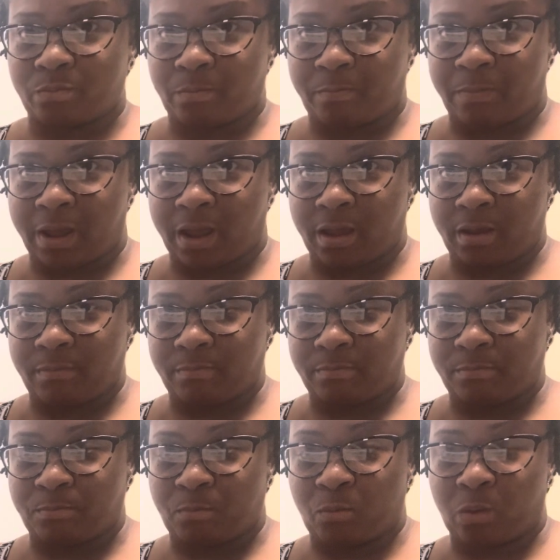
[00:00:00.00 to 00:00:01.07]
Bam,
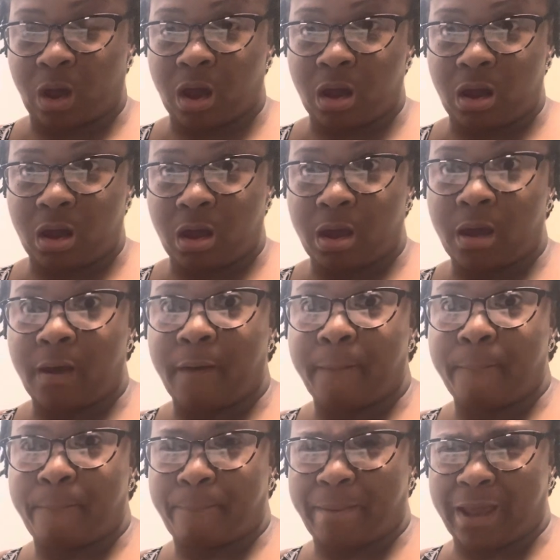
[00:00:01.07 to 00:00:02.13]
okay?
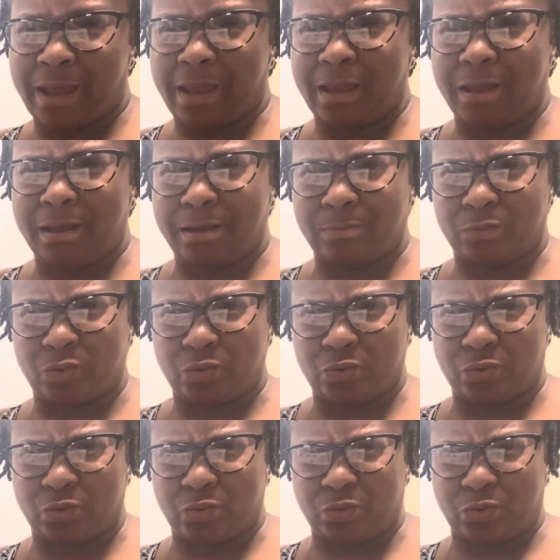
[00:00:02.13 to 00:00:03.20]
Bam,
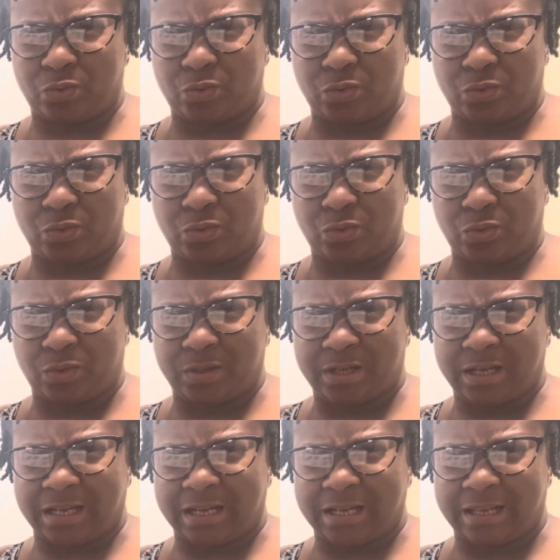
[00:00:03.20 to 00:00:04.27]
ooh,
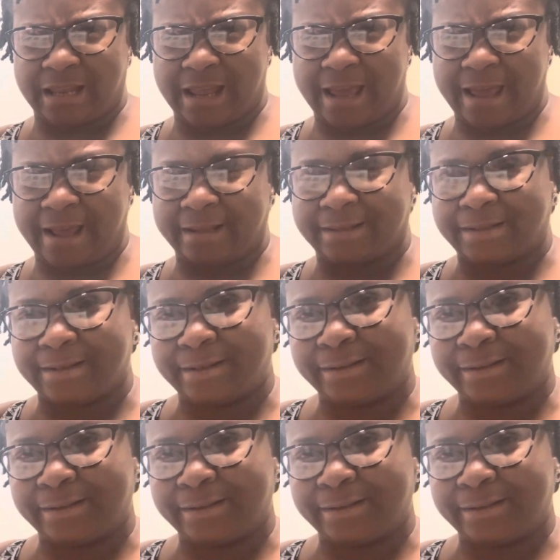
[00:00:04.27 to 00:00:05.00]
look at that.